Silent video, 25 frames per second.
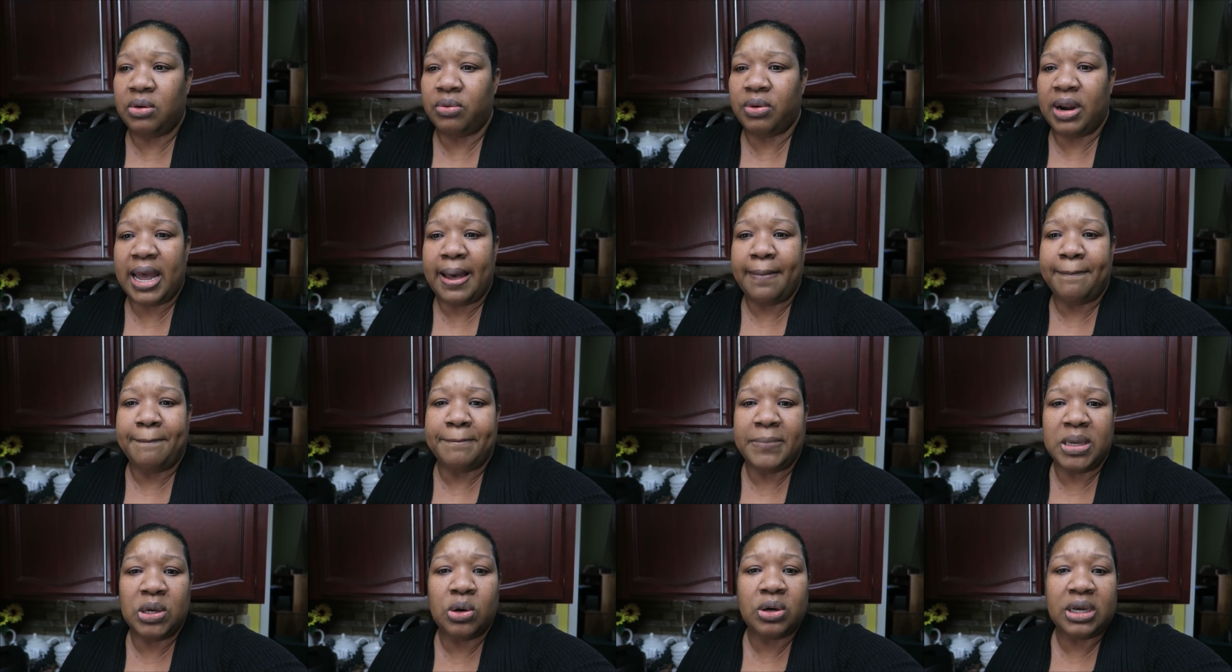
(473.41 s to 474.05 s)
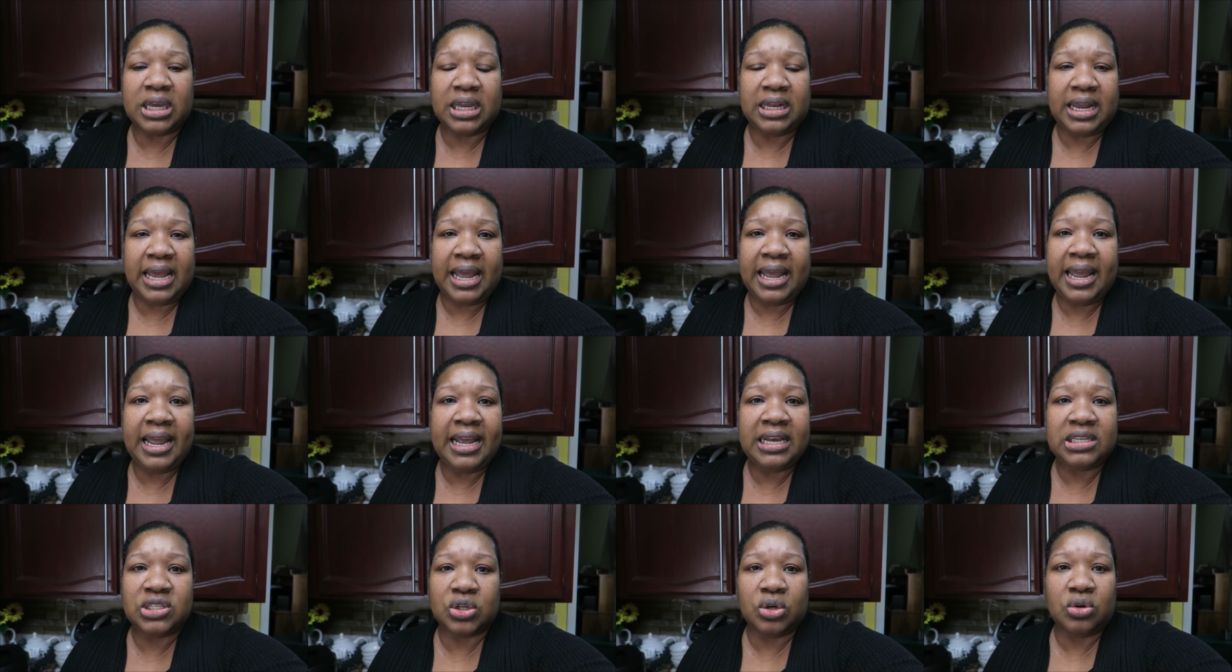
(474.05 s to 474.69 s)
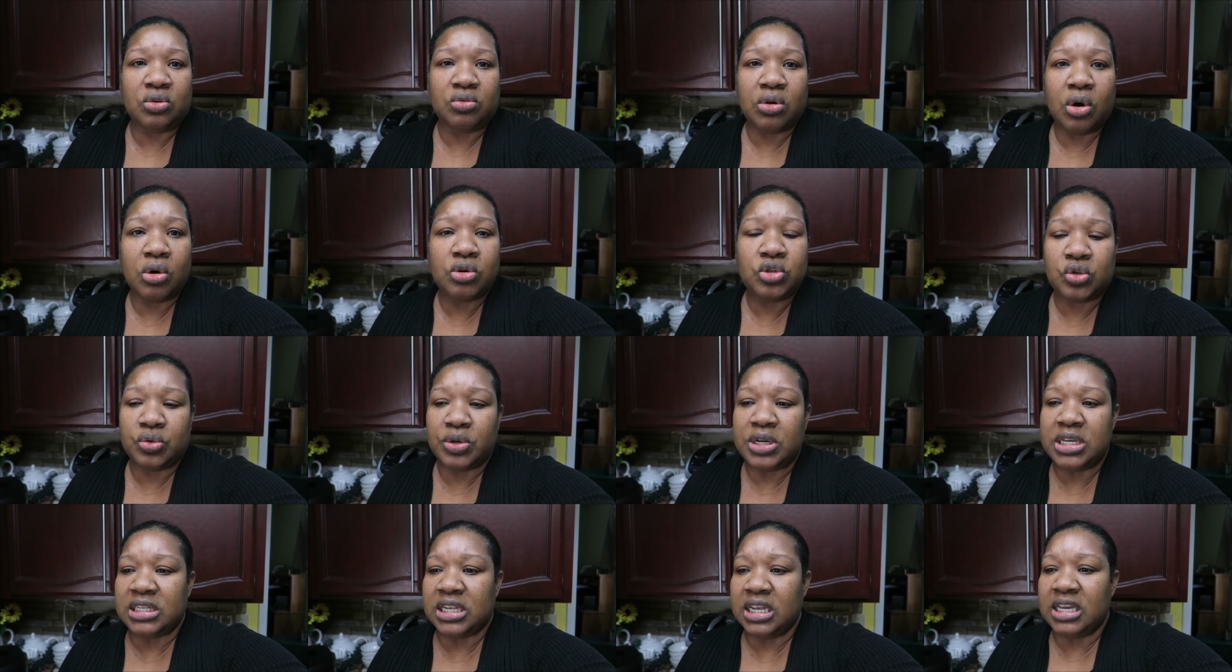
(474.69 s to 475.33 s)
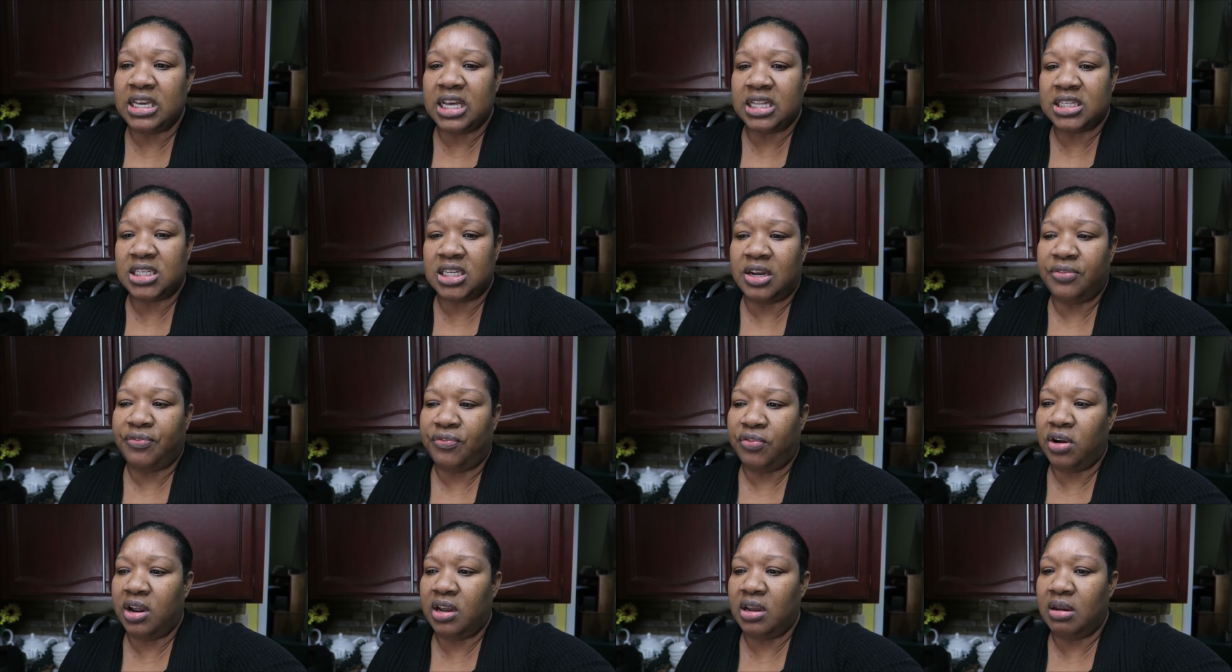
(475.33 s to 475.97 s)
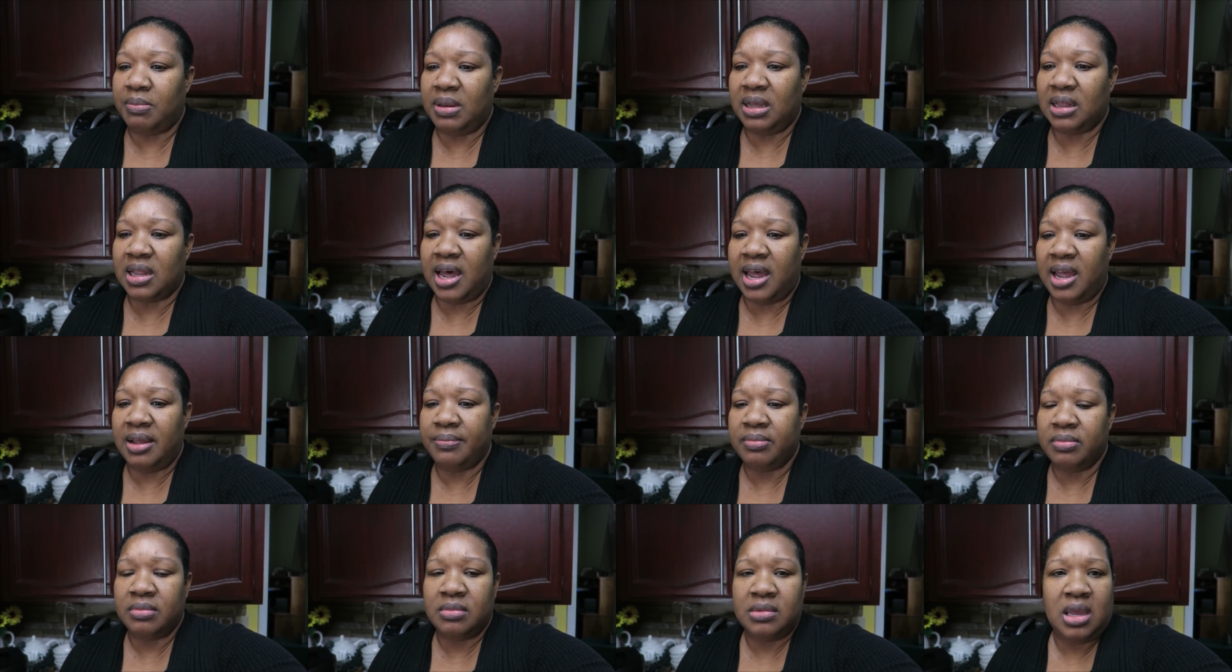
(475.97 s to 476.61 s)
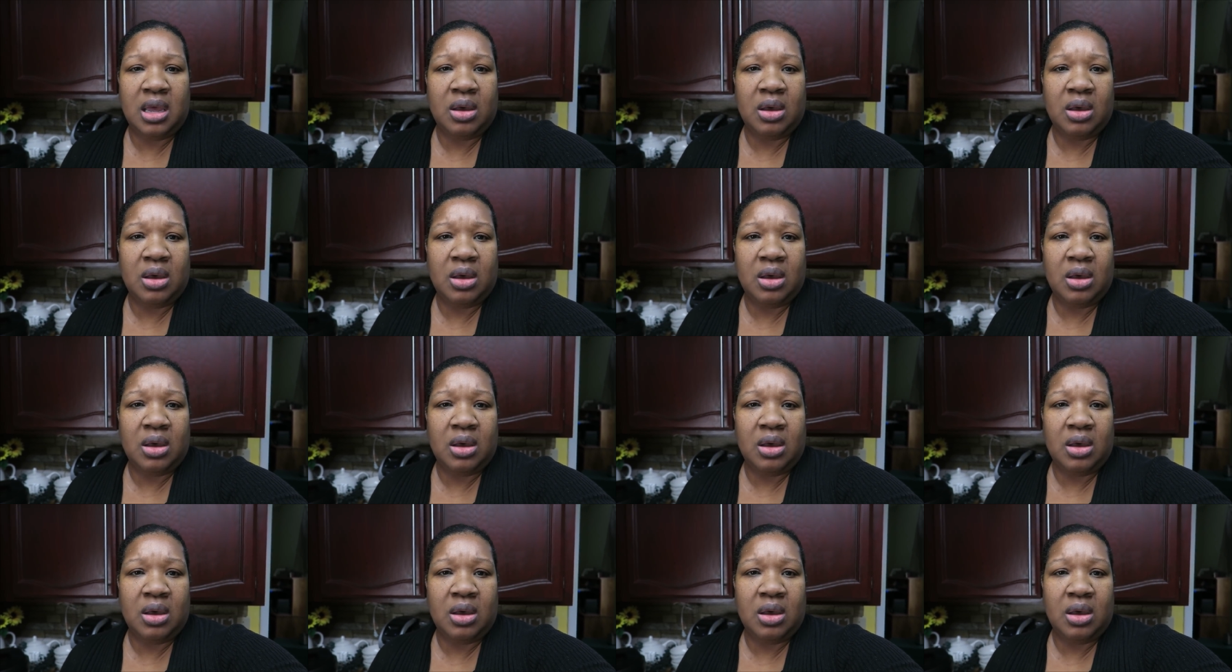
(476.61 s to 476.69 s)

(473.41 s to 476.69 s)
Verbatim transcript: grab milk and eggs or groceries and get to the front and be like,